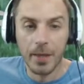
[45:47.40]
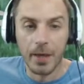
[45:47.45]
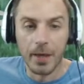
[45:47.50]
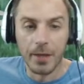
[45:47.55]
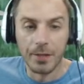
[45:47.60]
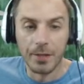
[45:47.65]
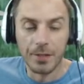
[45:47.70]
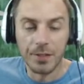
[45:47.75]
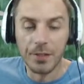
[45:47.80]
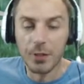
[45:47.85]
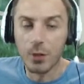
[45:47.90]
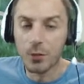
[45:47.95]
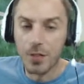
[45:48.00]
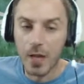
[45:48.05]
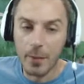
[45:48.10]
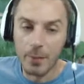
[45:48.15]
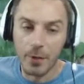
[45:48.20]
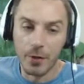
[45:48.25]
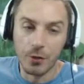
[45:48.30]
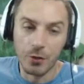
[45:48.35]
a
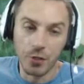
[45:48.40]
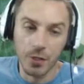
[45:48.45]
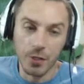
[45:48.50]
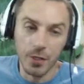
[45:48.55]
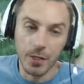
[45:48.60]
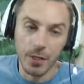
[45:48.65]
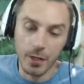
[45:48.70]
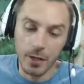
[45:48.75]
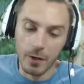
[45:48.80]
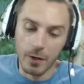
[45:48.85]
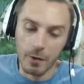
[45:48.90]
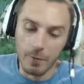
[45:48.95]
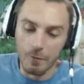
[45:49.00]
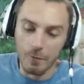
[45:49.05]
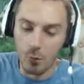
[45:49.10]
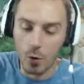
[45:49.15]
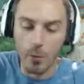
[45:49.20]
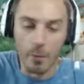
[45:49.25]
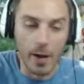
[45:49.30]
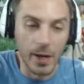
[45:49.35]
Steel-type energy
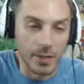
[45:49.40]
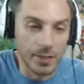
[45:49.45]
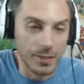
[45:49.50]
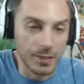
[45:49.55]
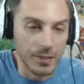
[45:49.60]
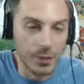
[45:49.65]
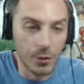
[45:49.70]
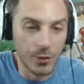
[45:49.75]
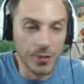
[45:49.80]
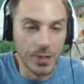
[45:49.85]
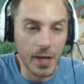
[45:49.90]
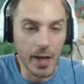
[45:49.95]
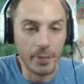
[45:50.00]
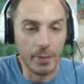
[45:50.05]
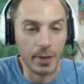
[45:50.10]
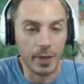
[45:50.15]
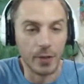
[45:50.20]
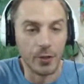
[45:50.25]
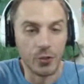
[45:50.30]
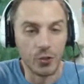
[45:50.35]
for my
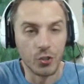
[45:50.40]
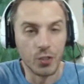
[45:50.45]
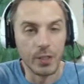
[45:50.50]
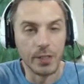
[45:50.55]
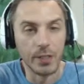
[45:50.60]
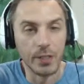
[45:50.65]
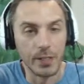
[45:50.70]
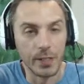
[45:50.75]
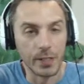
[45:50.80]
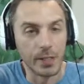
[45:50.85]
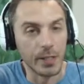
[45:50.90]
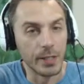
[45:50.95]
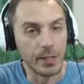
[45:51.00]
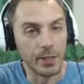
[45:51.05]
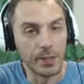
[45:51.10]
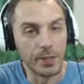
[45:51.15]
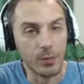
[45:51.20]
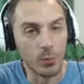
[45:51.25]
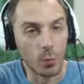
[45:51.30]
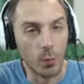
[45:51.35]
Steel-type energy
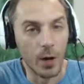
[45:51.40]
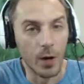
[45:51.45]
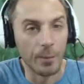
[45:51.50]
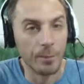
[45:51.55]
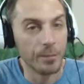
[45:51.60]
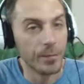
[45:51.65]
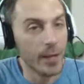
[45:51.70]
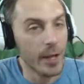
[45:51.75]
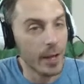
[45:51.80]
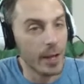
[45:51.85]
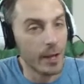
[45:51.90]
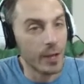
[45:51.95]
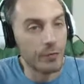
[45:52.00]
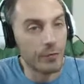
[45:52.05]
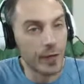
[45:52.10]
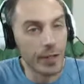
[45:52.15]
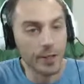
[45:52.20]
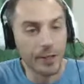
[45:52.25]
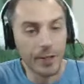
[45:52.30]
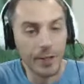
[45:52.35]
needs. Well,
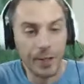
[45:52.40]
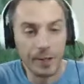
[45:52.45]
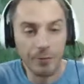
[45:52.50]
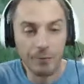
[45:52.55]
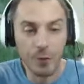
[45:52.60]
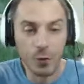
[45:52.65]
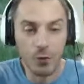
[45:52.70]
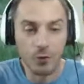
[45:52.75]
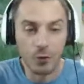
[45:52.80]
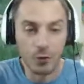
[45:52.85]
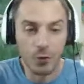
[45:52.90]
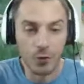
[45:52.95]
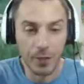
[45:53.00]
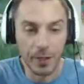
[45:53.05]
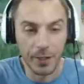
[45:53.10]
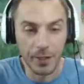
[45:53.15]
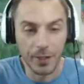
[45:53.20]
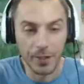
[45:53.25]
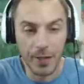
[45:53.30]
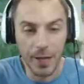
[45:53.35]
thanks again, folks, for tuning in